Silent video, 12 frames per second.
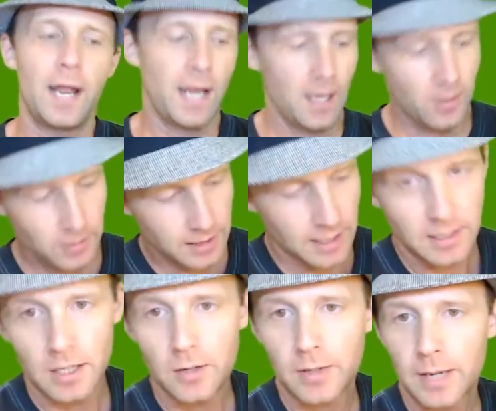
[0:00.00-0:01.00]
When I. Hold
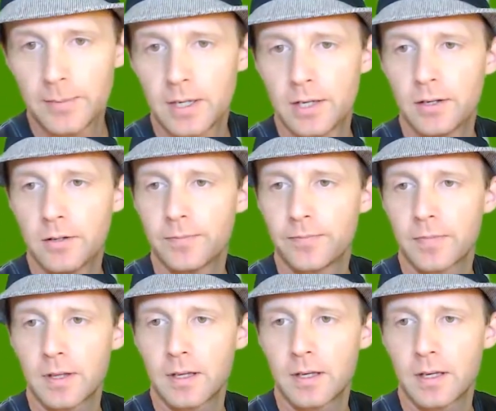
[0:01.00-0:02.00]
on. You know what I'm going to do?
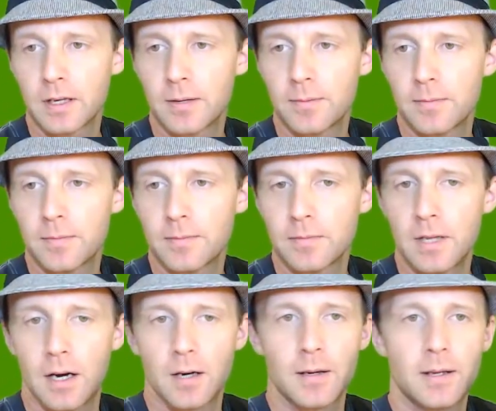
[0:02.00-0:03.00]

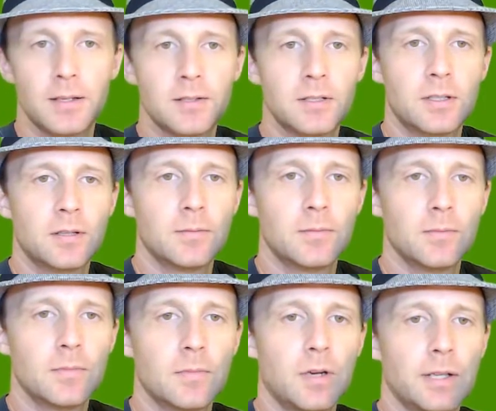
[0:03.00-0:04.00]
There. I just
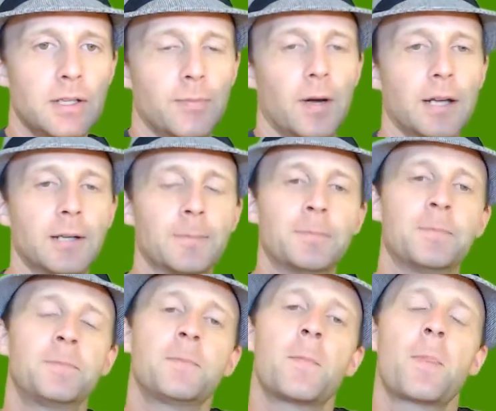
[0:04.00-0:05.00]
clicked a button.